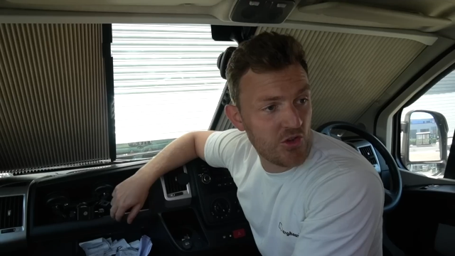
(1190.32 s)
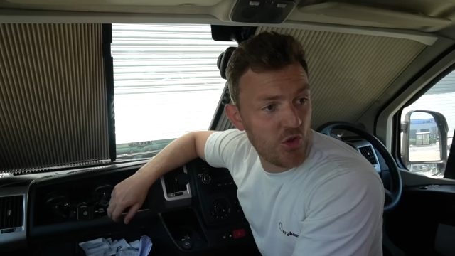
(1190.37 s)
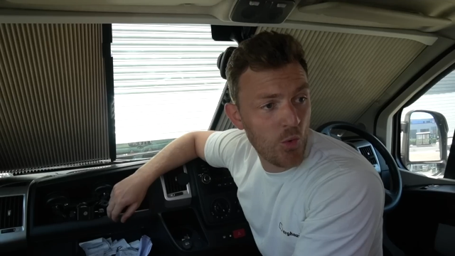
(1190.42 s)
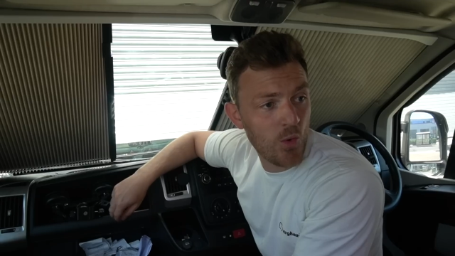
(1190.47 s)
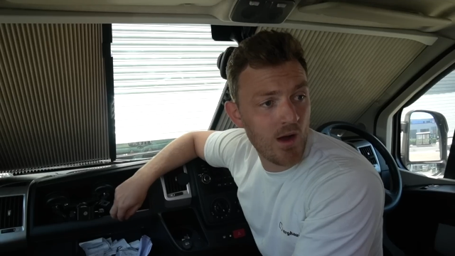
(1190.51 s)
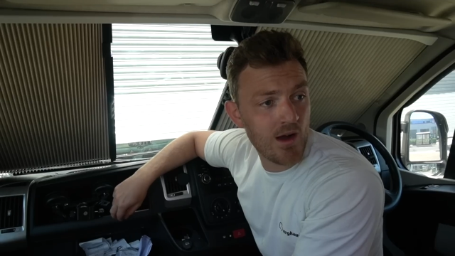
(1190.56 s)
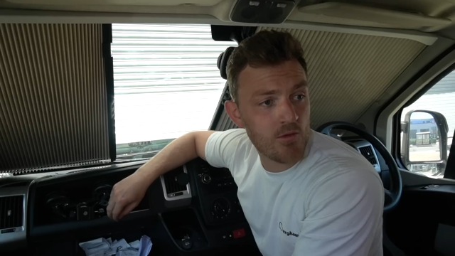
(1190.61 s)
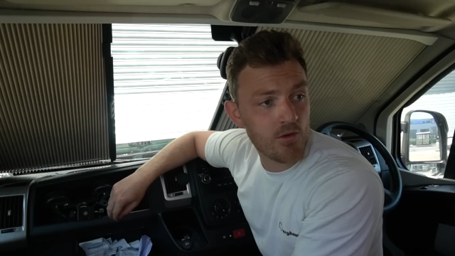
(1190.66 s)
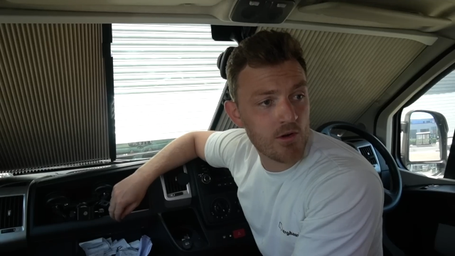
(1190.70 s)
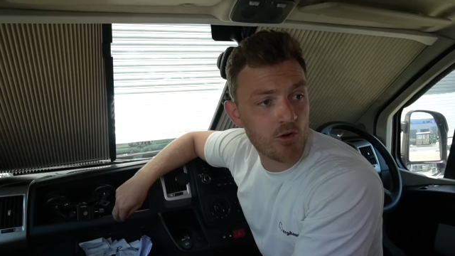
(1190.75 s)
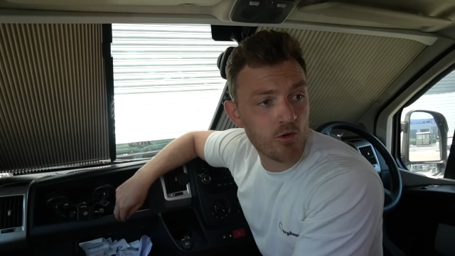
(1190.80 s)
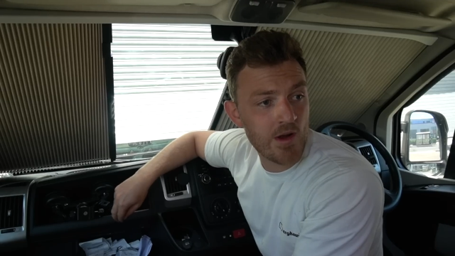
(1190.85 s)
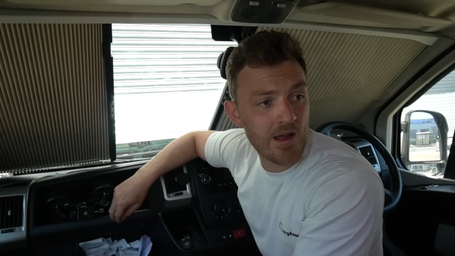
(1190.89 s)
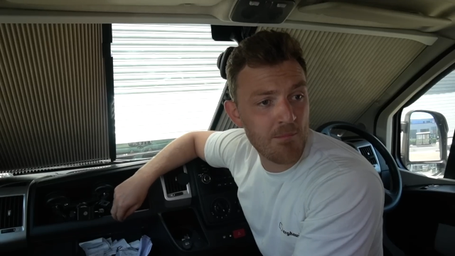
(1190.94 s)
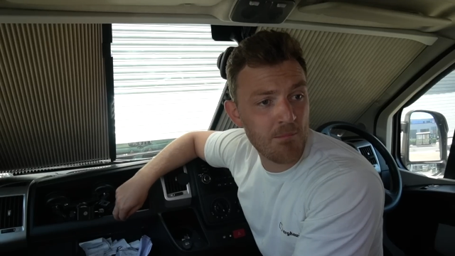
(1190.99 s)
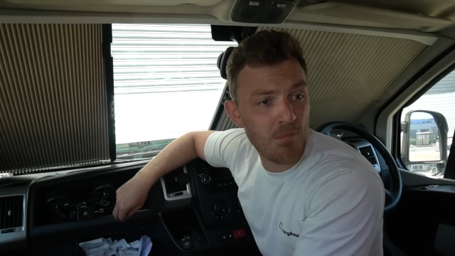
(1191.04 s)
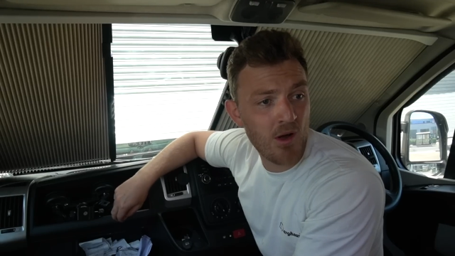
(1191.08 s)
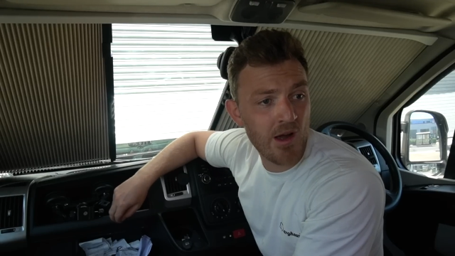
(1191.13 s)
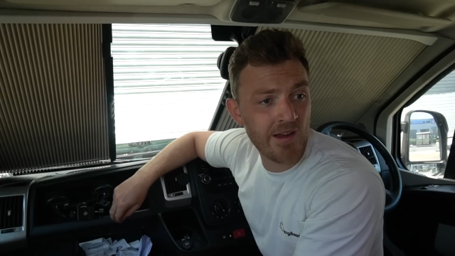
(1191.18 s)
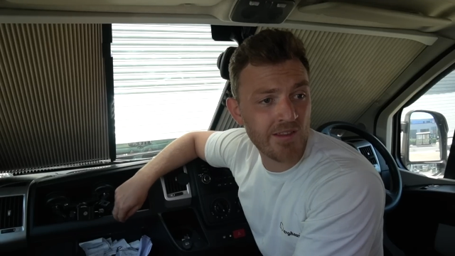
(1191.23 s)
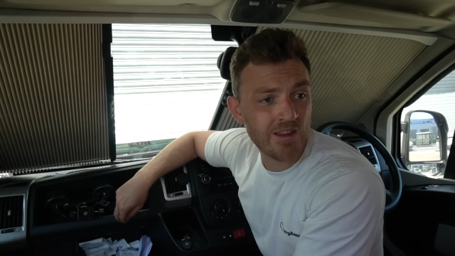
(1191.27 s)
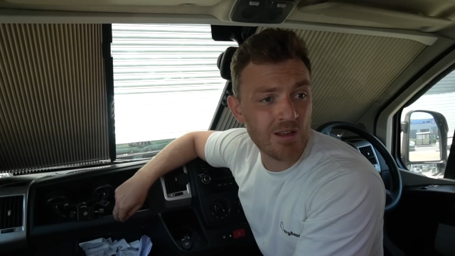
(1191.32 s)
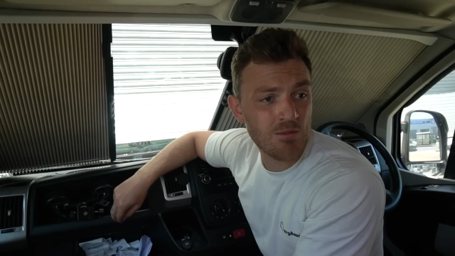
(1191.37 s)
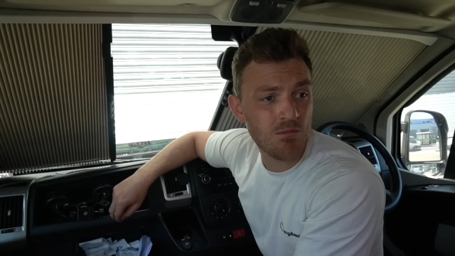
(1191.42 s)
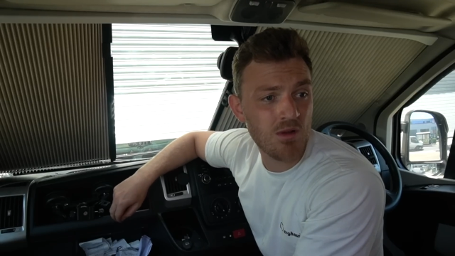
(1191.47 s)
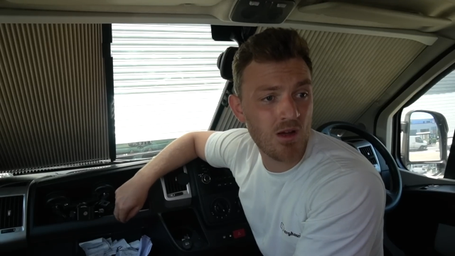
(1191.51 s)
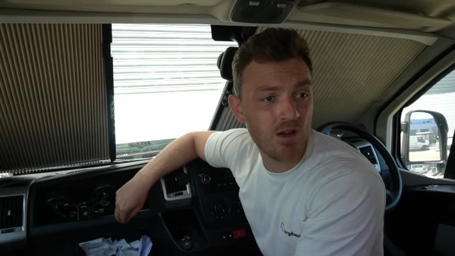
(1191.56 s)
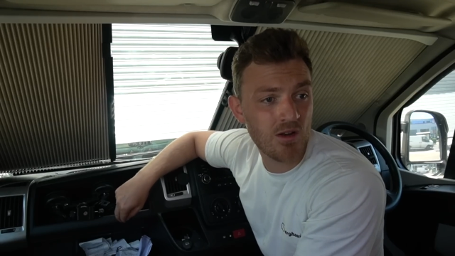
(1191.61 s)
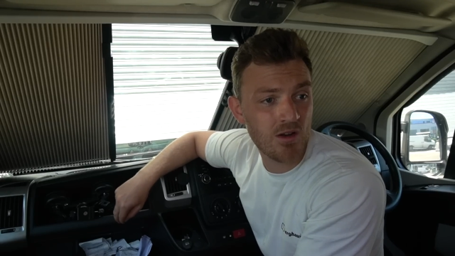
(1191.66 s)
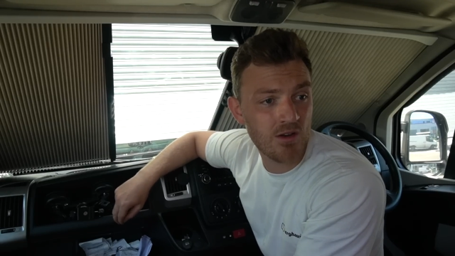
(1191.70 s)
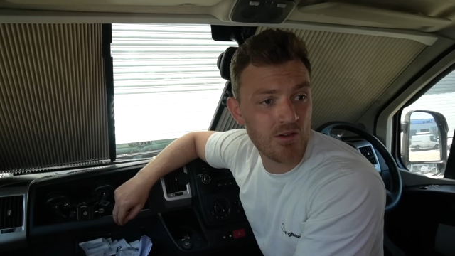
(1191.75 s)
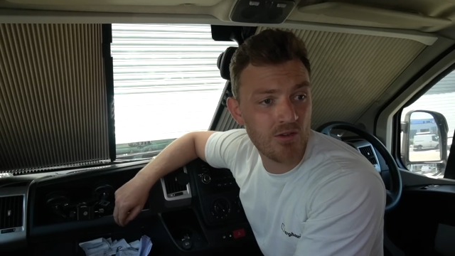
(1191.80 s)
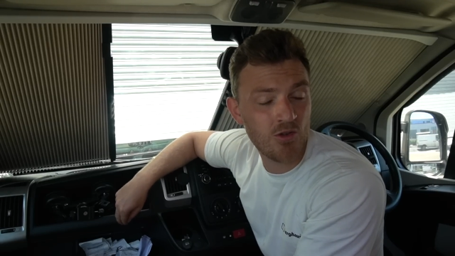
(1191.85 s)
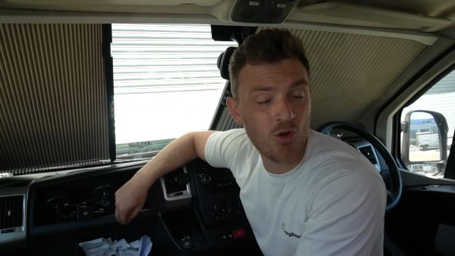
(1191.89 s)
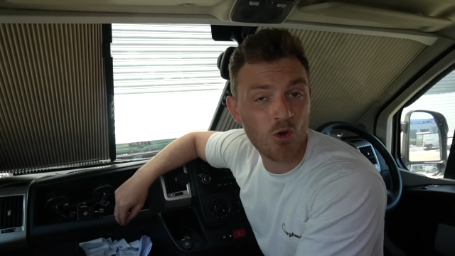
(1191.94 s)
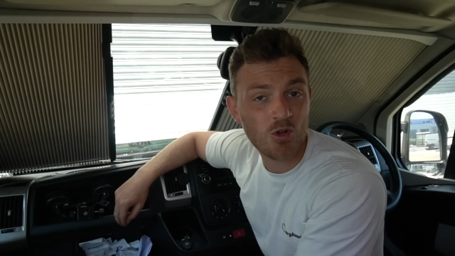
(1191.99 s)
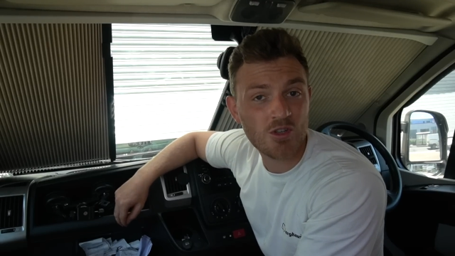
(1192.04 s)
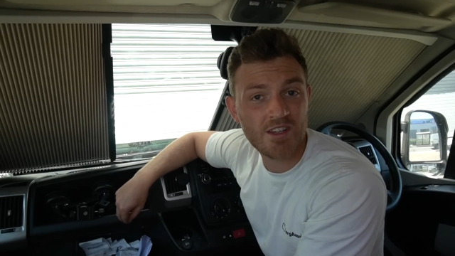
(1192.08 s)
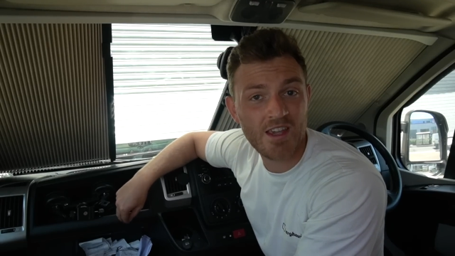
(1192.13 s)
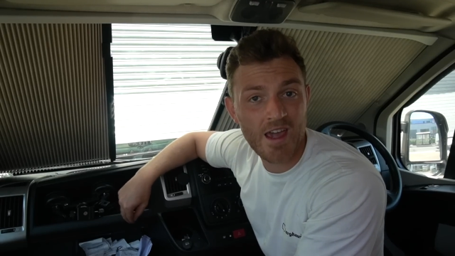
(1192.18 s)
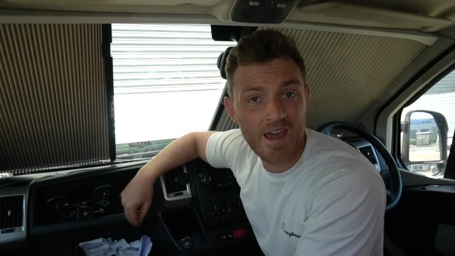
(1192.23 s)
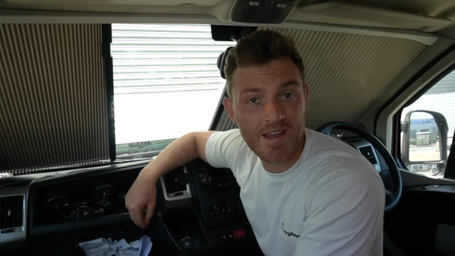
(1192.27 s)
Do I regret buying them?
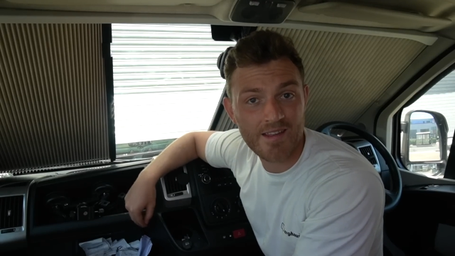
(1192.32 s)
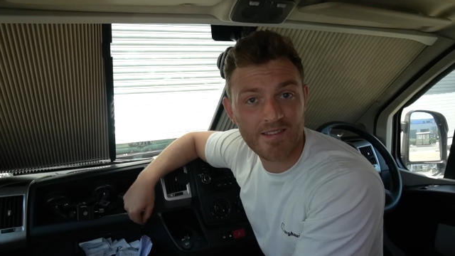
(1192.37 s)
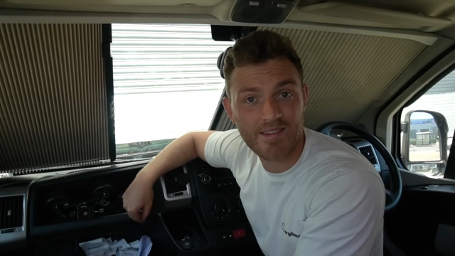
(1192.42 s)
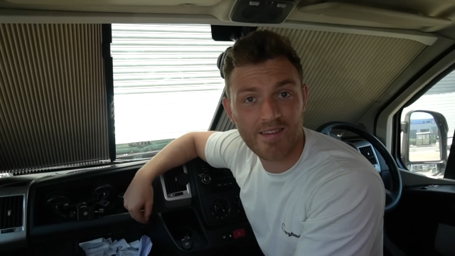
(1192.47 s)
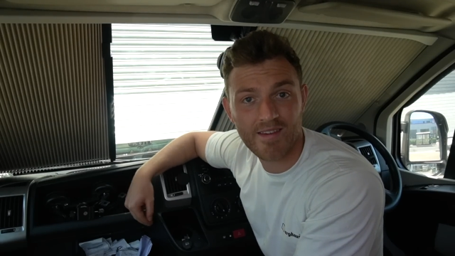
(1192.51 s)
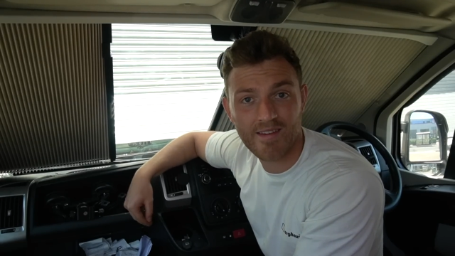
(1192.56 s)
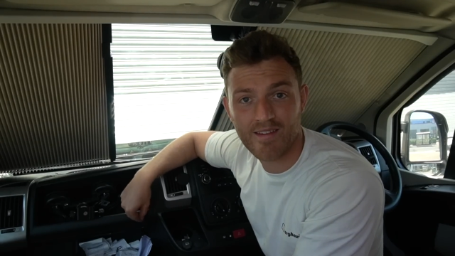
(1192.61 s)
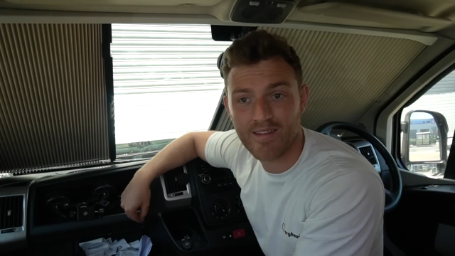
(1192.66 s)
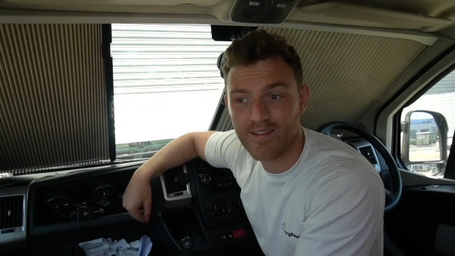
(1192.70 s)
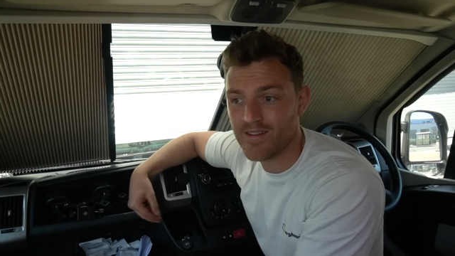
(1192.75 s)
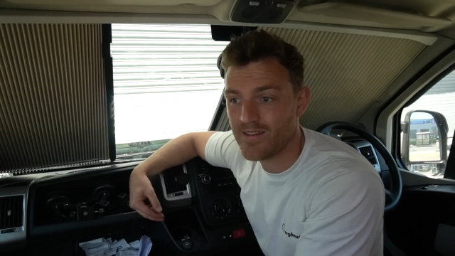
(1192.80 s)
Not yet.